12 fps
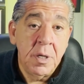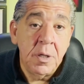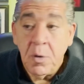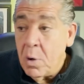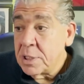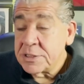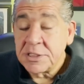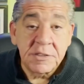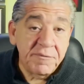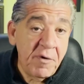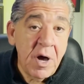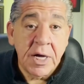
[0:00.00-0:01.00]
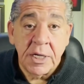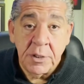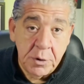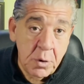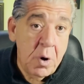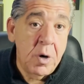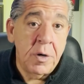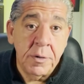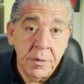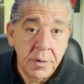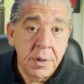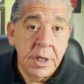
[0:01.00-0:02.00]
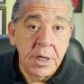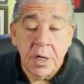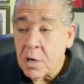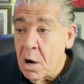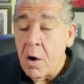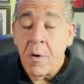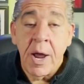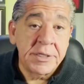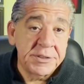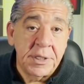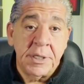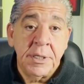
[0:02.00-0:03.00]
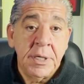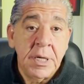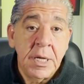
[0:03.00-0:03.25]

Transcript: lost his fucking daughter in a car accident